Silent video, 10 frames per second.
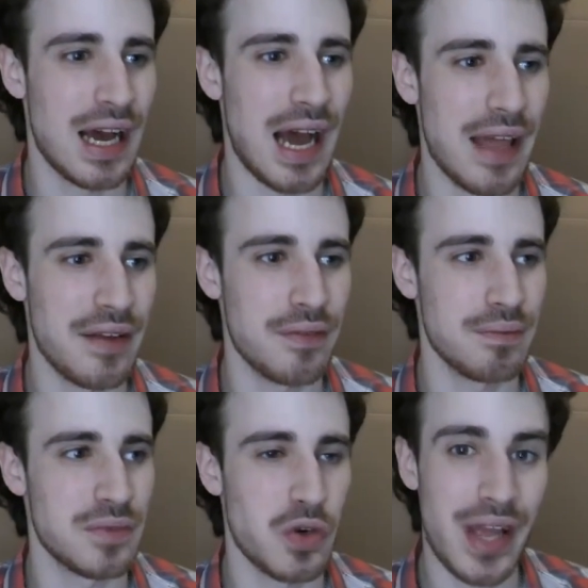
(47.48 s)

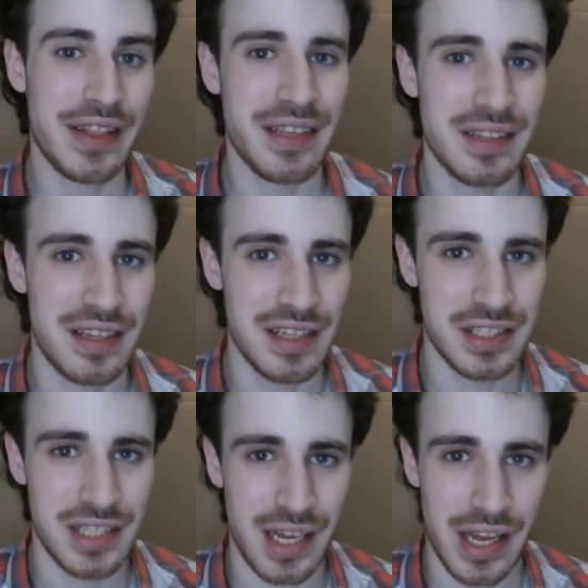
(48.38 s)
I'm creating
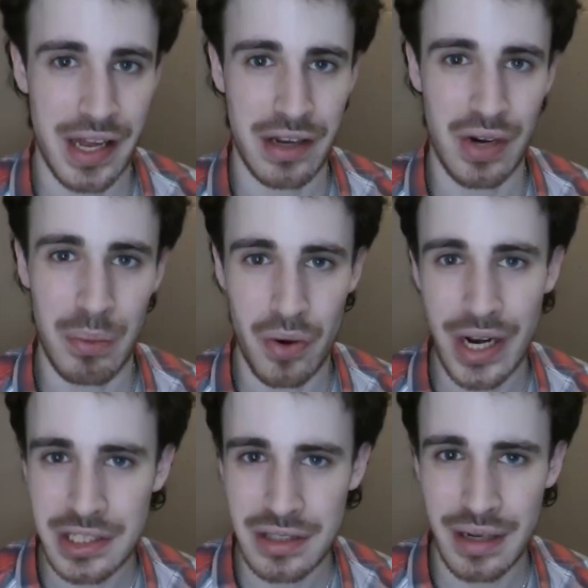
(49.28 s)
this uh,
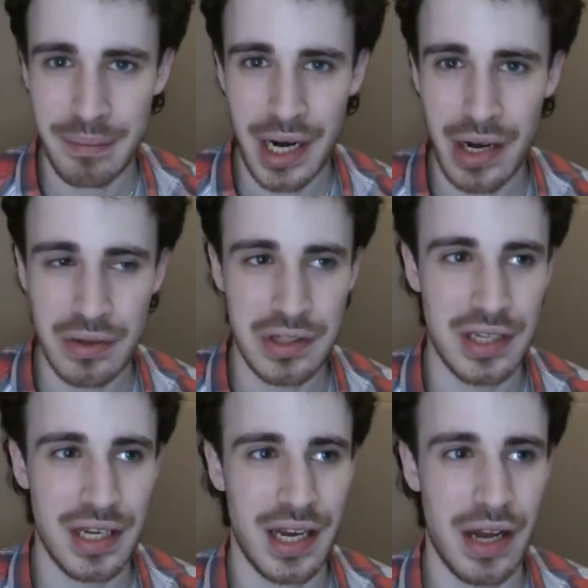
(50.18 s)
collaboration about
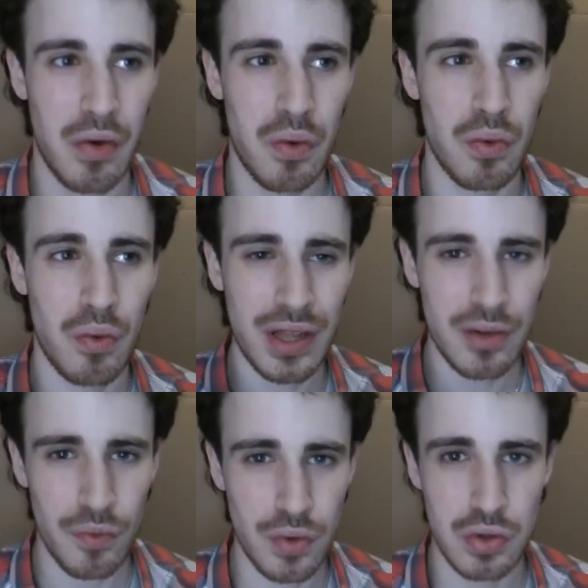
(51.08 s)
uh,
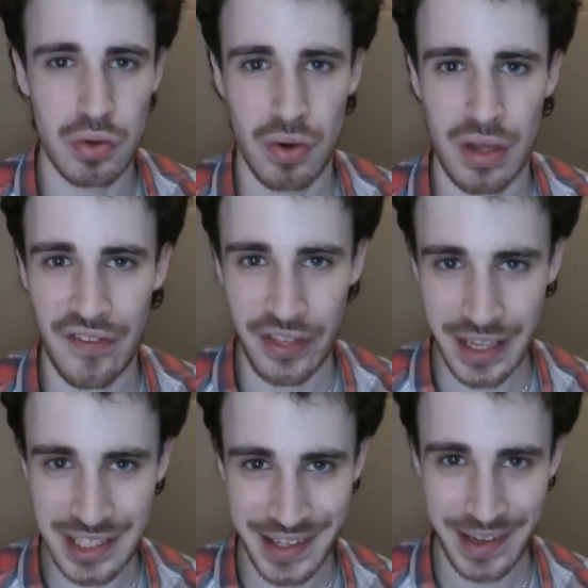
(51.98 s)
what would you do if
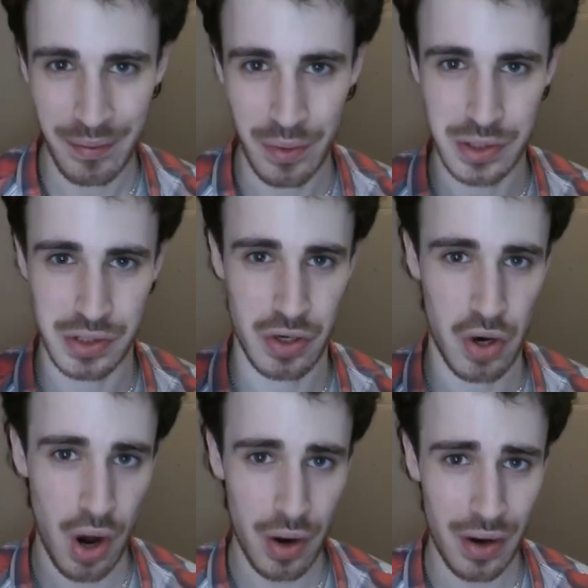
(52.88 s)
this was
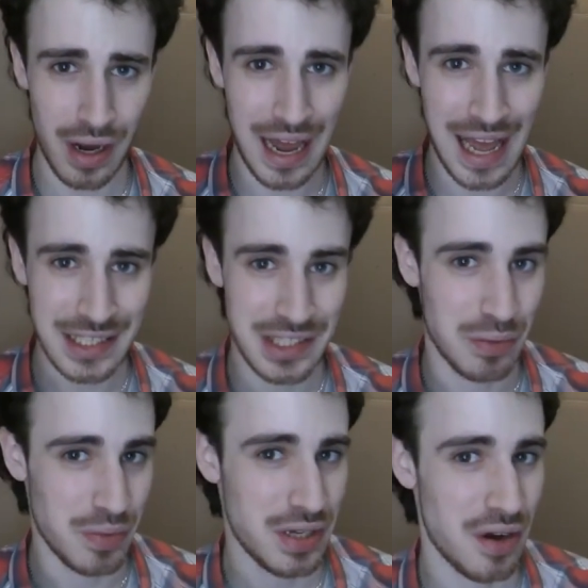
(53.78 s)
your last
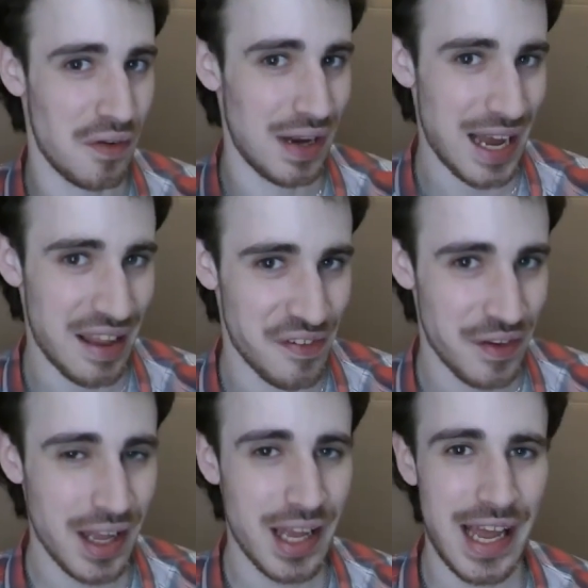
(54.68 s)
week of life.
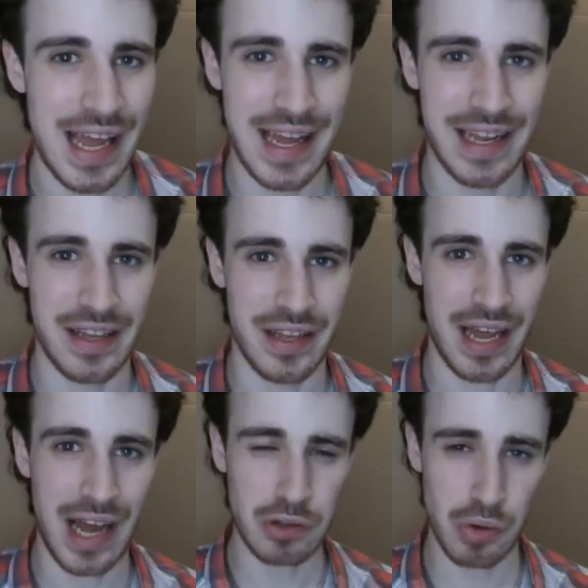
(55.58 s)
And
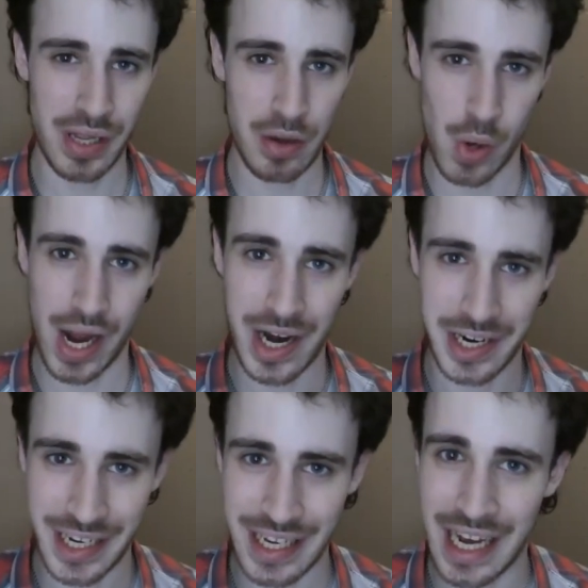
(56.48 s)
actually we are
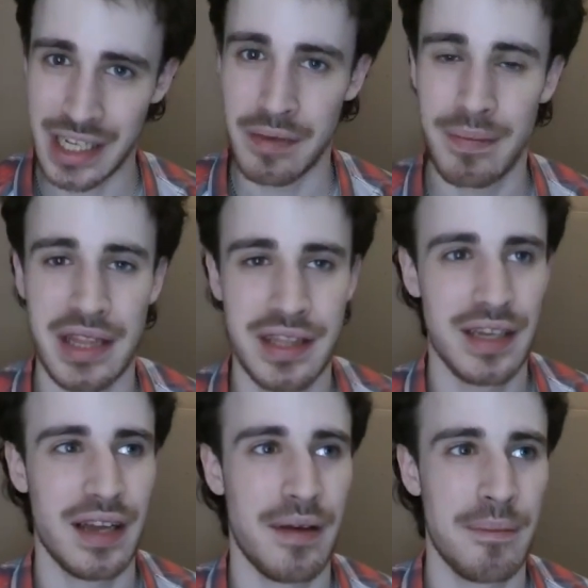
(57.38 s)
in nine, but
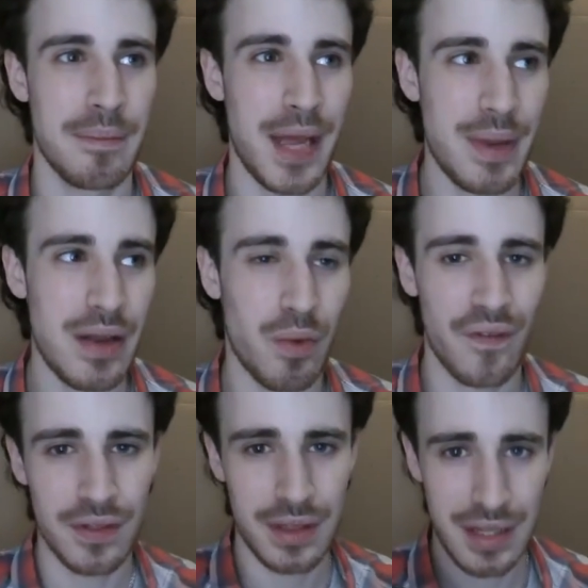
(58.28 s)
uh, maybe
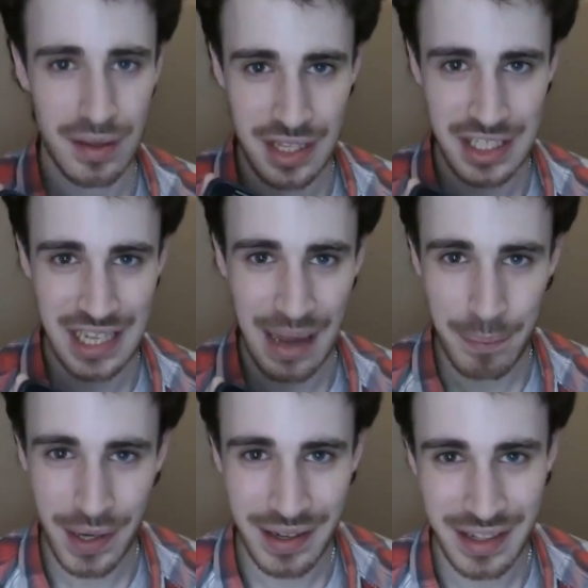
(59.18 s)
with this
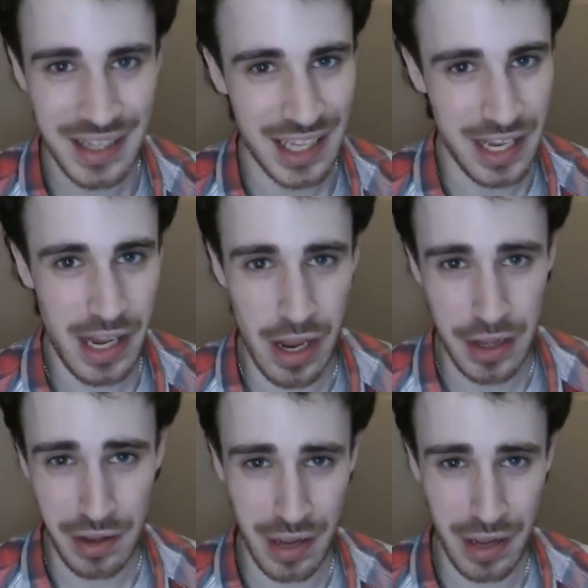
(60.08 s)
app, it